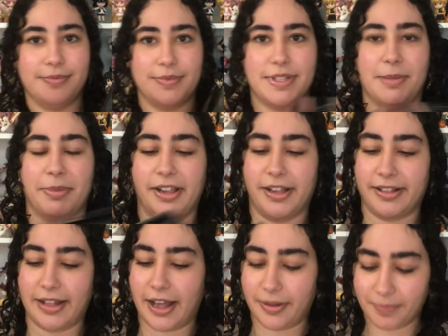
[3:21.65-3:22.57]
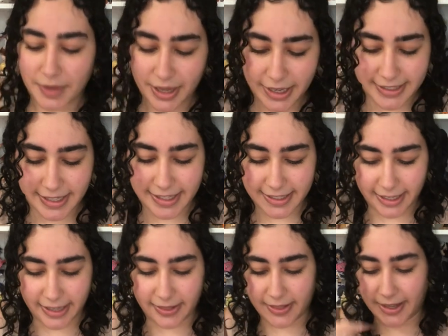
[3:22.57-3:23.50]
Something like that. He says it
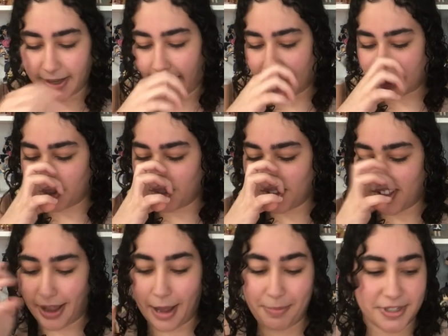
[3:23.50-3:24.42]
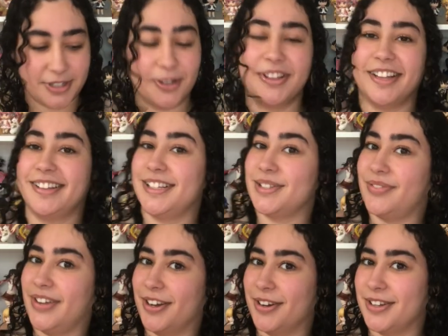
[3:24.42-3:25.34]
in the actual episode that these
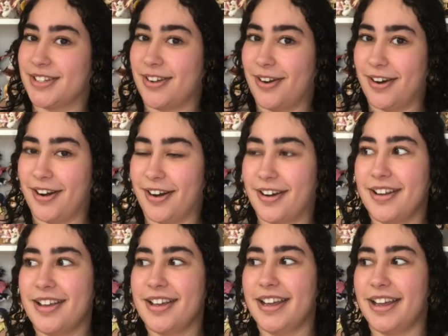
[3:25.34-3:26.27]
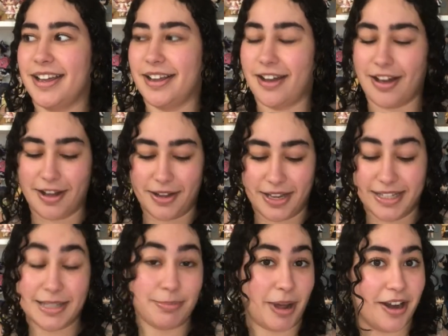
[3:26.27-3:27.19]
figures are
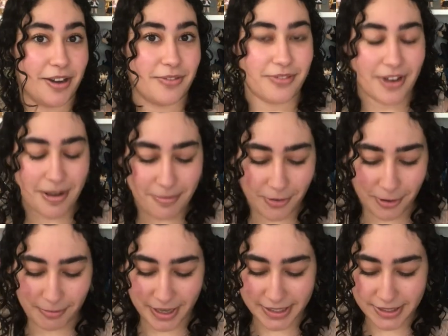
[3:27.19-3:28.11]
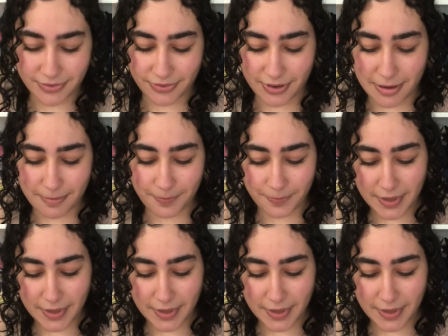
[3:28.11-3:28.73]
inspired from or based from.